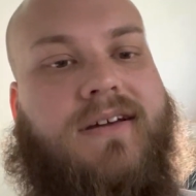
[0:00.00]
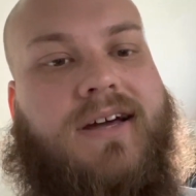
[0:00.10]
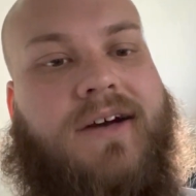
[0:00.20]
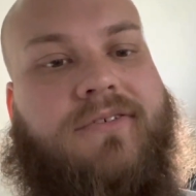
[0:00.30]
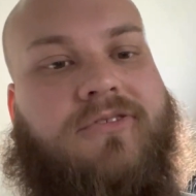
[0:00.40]

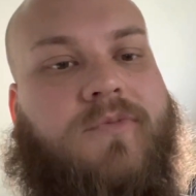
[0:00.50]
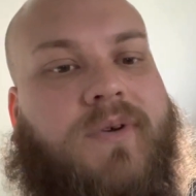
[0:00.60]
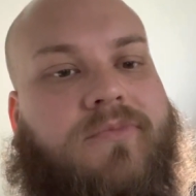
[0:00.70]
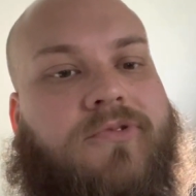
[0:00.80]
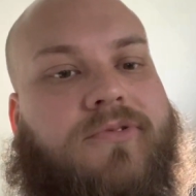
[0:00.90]
have a little
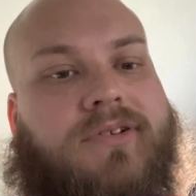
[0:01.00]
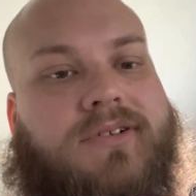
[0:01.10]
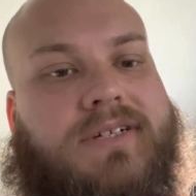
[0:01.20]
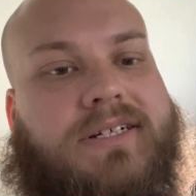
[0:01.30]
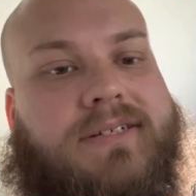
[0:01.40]
bit
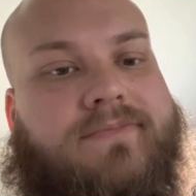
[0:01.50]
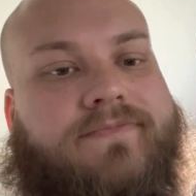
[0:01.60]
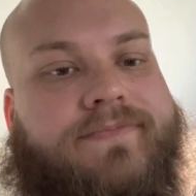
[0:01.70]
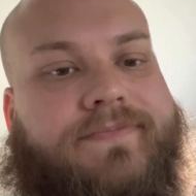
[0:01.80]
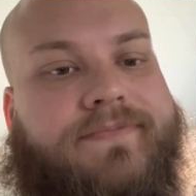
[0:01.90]

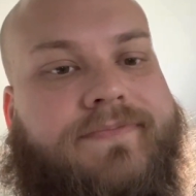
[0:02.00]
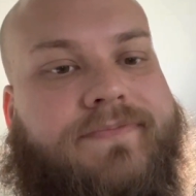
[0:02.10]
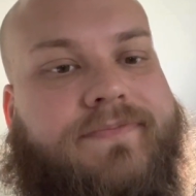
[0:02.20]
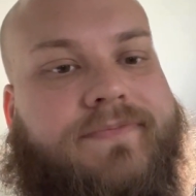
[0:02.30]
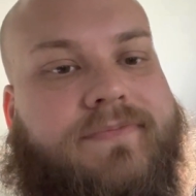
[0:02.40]
more
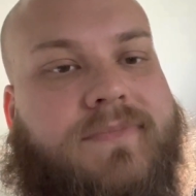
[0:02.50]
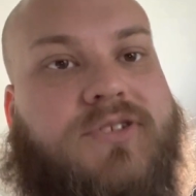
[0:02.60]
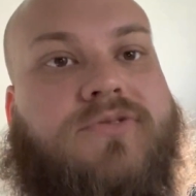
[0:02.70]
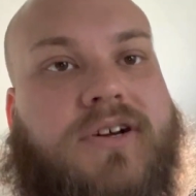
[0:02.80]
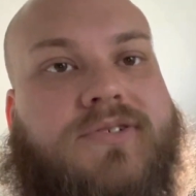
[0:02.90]

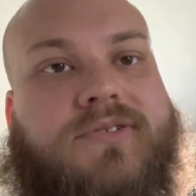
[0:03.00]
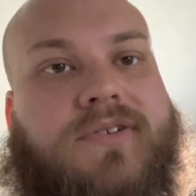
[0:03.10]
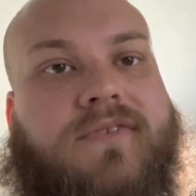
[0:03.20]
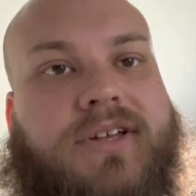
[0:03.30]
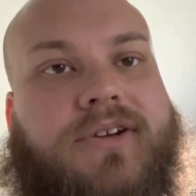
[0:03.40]
structure to
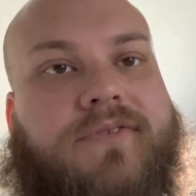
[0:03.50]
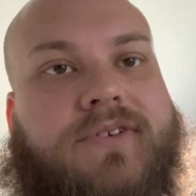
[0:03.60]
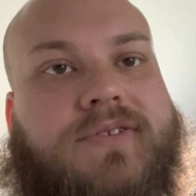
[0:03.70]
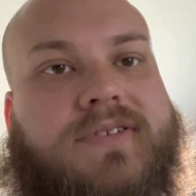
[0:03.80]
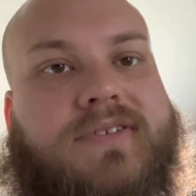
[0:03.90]
the video
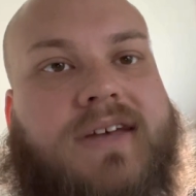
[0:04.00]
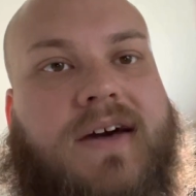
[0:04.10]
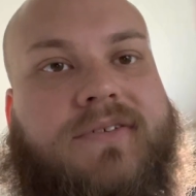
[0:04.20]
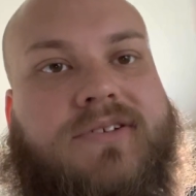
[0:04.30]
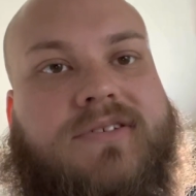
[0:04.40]
versus
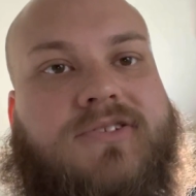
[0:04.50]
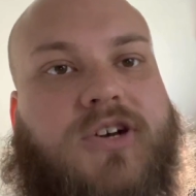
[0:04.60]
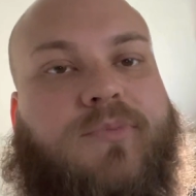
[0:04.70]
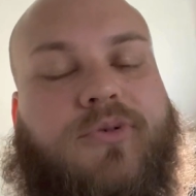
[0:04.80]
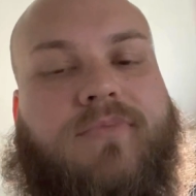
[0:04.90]
having just a
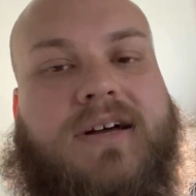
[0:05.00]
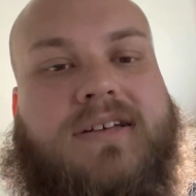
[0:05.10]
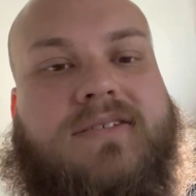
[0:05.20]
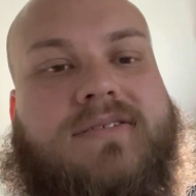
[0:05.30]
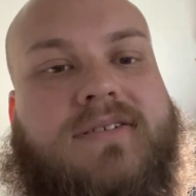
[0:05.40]
jumbled
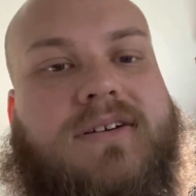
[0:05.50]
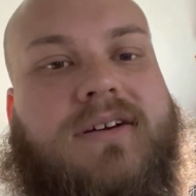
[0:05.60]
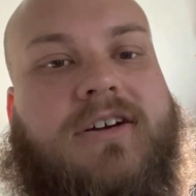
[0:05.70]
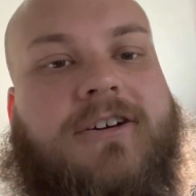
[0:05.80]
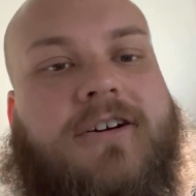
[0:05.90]
mess.
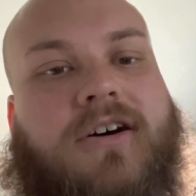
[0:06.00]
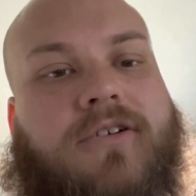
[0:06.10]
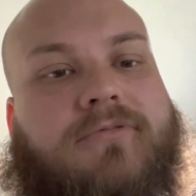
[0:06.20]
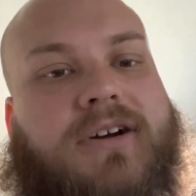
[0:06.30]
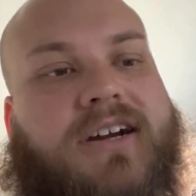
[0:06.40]

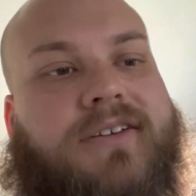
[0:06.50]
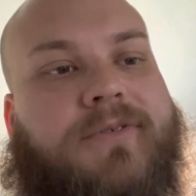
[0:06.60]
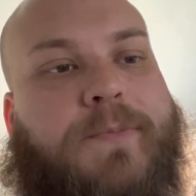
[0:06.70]
Alright.